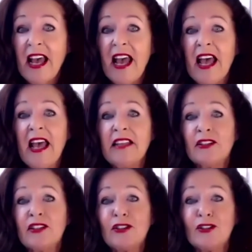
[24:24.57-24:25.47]

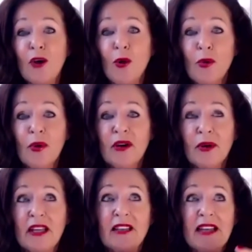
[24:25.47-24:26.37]
And so
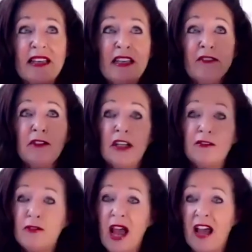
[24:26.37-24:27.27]
even if
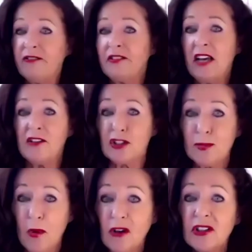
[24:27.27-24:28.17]
you have another
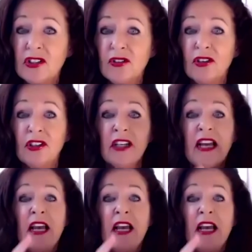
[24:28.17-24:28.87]
sponsor,